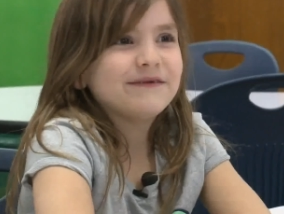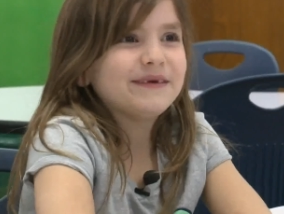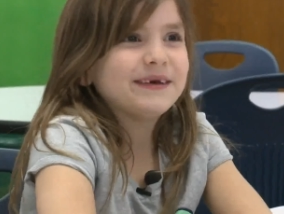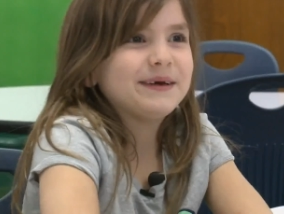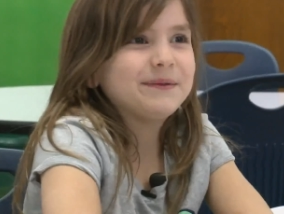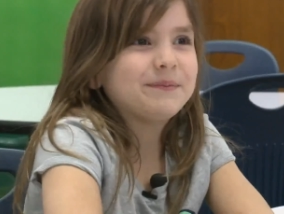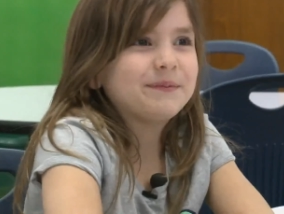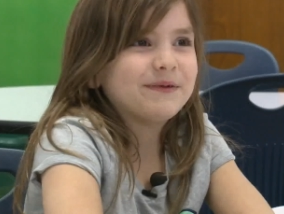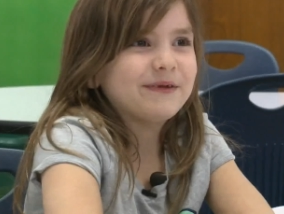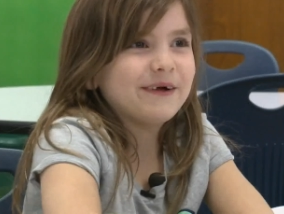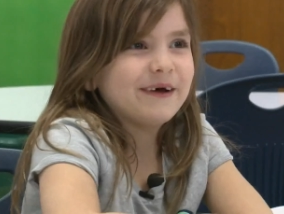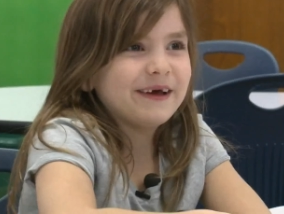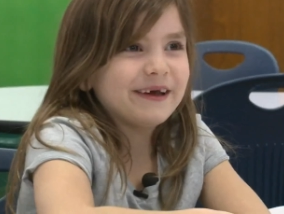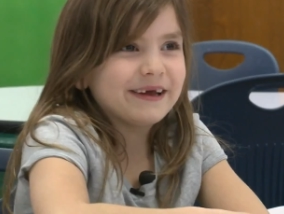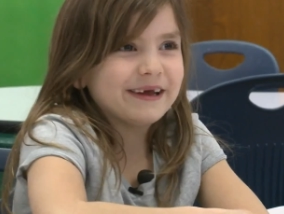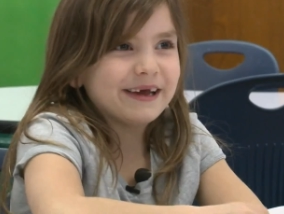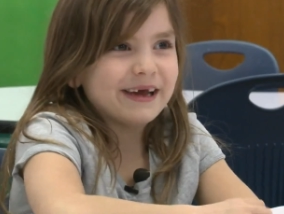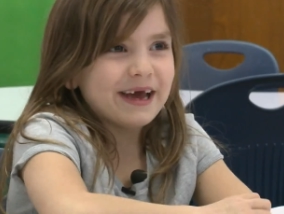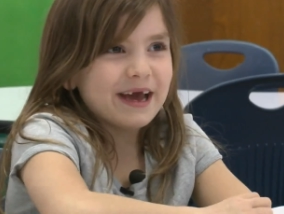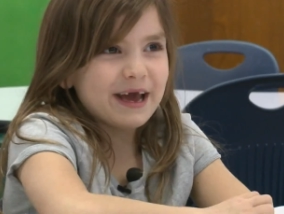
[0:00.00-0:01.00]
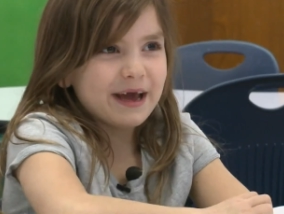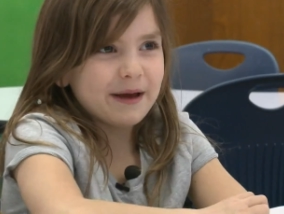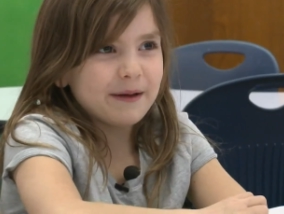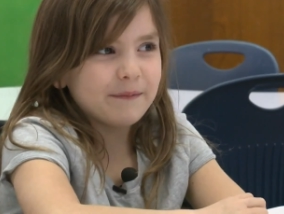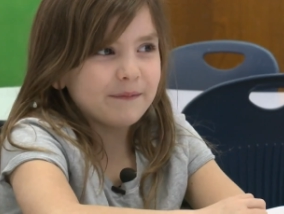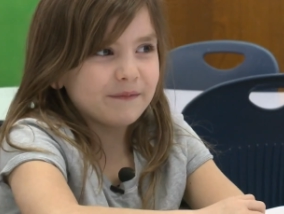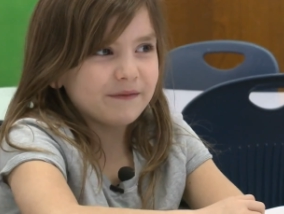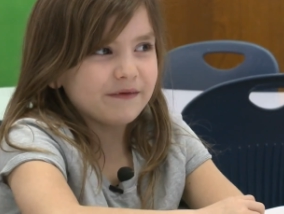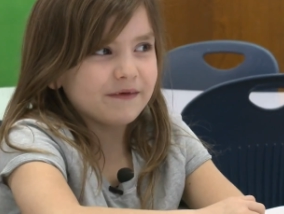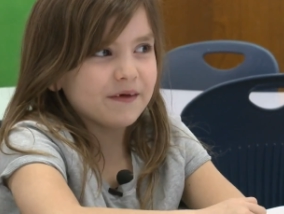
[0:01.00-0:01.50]
We play
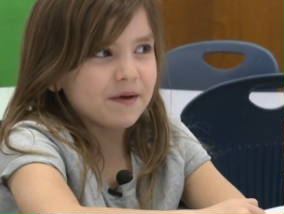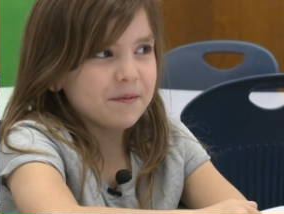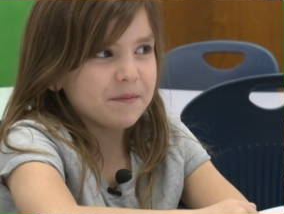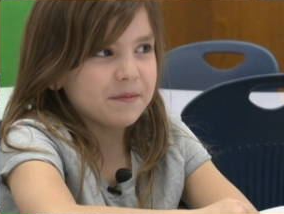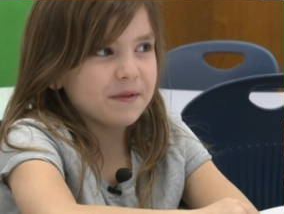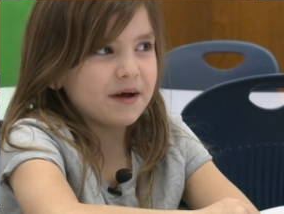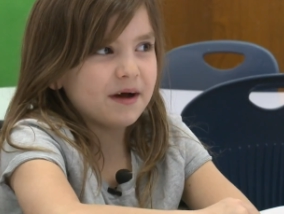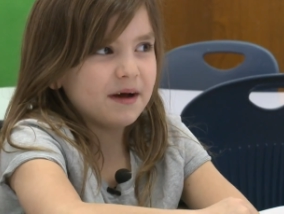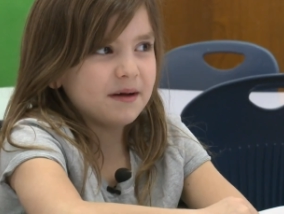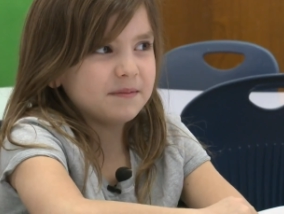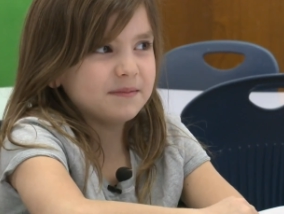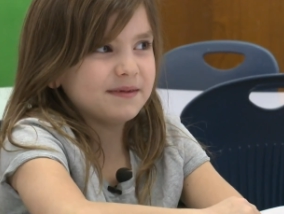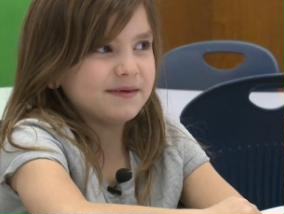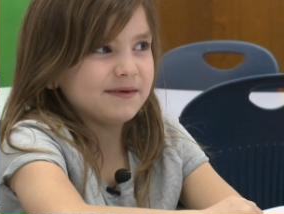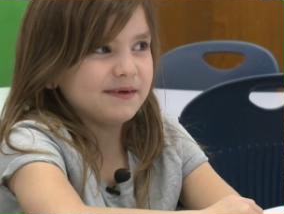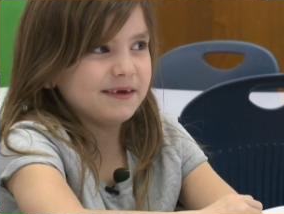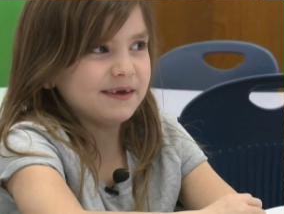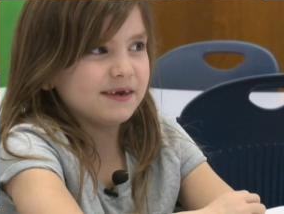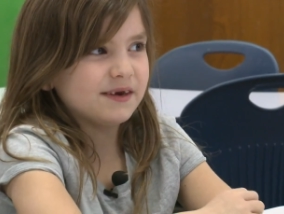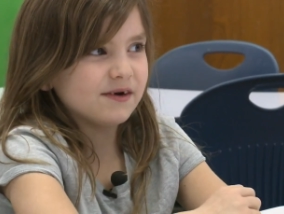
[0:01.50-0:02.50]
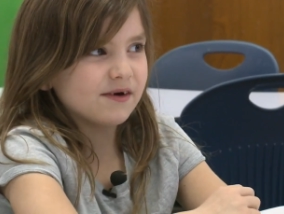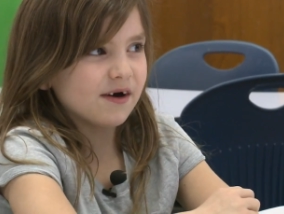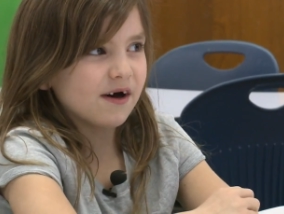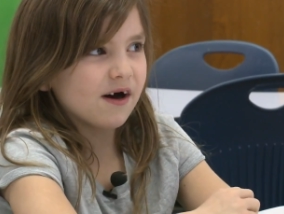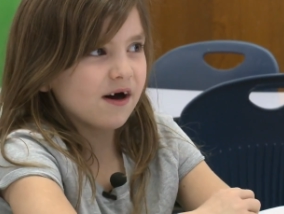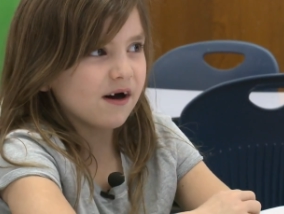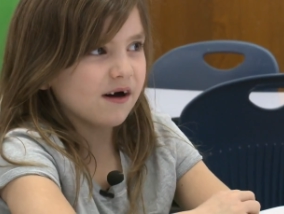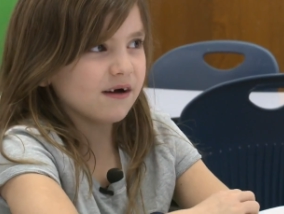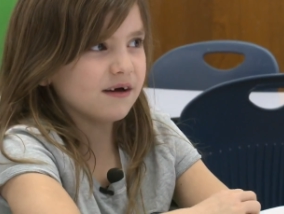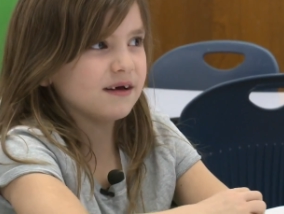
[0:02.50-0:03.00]
games, sometimes we
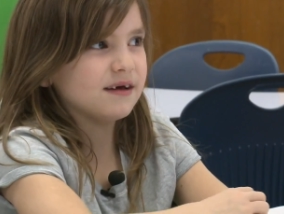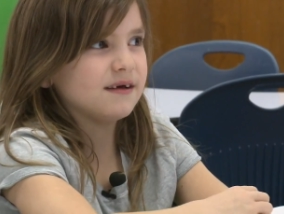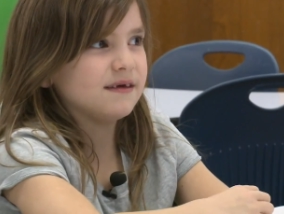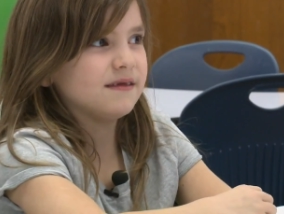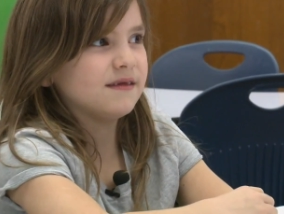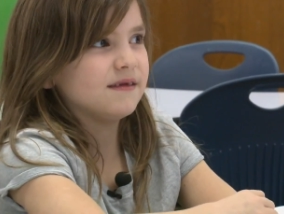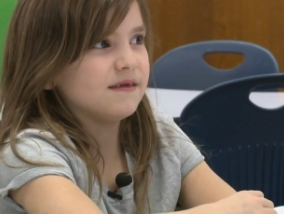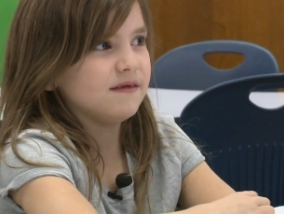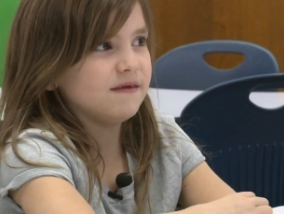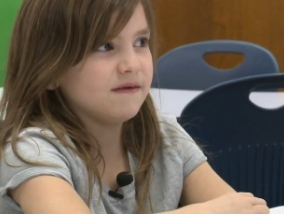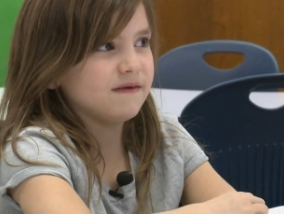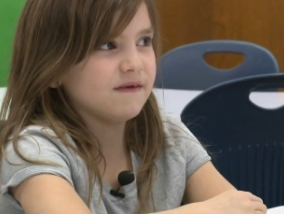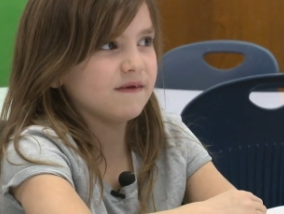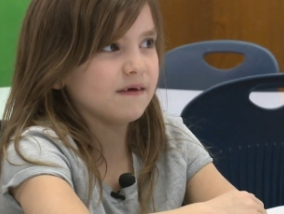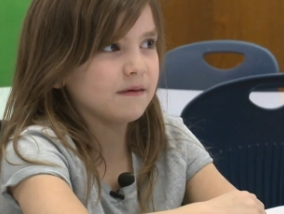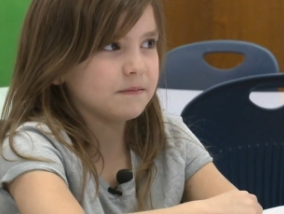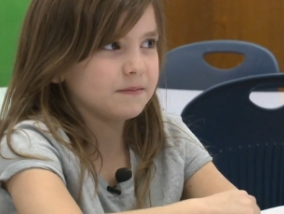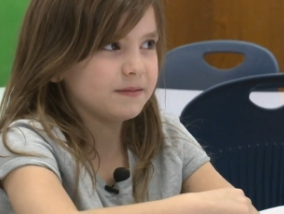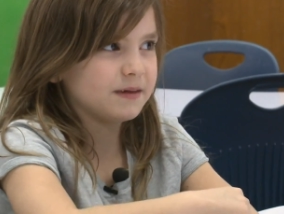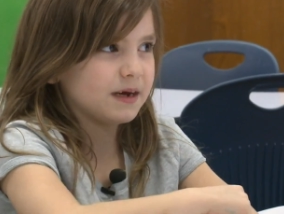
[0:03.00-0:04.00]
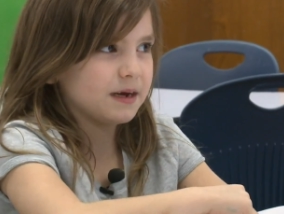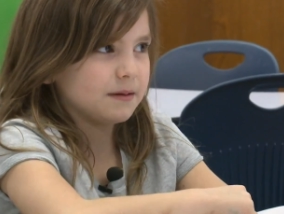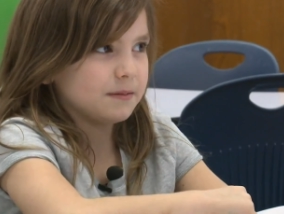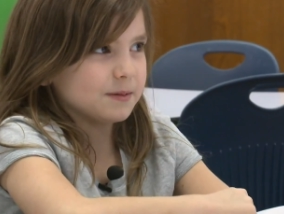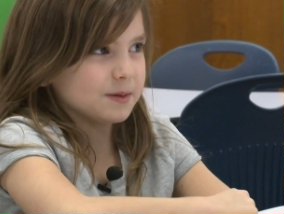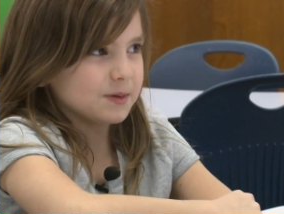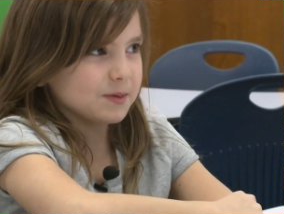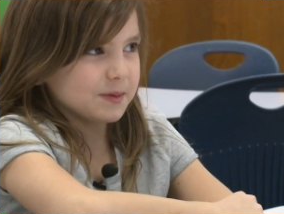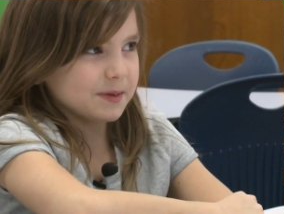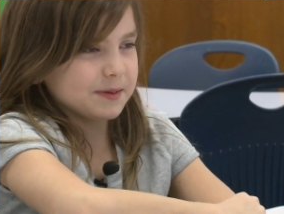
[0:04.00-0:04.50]
draw, and sometimes